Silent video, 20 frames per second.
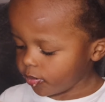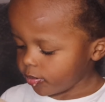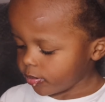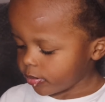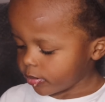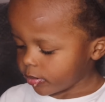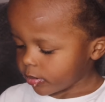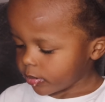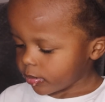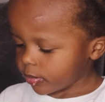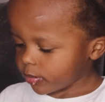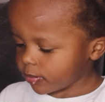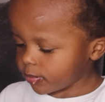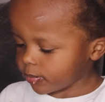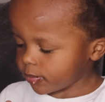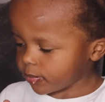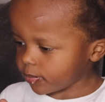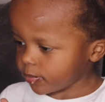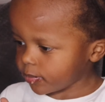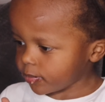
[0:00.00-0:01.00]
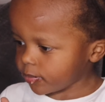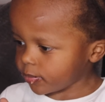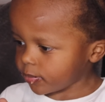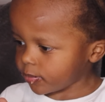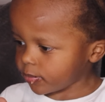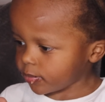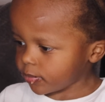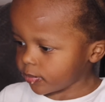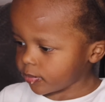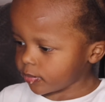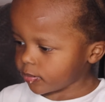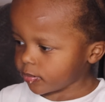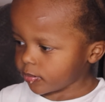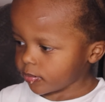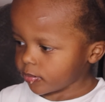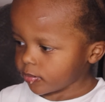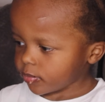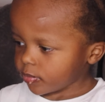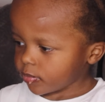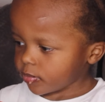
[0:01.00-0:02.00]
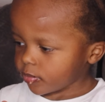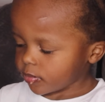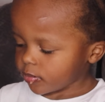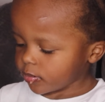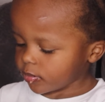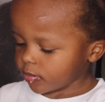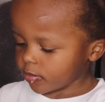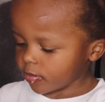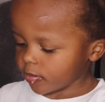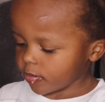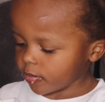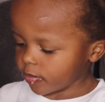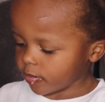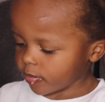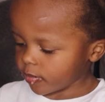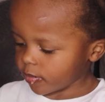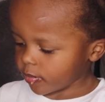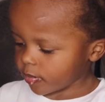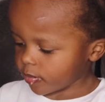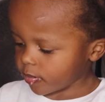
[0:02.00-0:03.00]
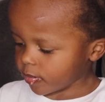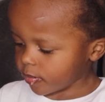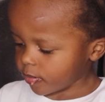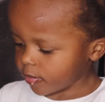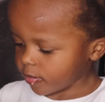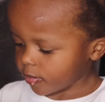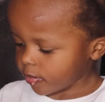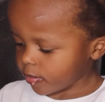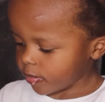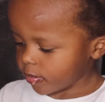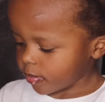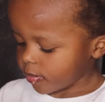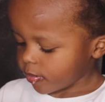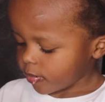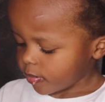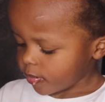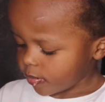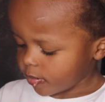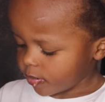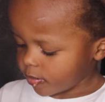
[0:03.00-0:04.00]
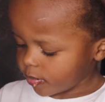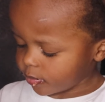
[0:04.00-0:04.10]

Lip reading: [no speech]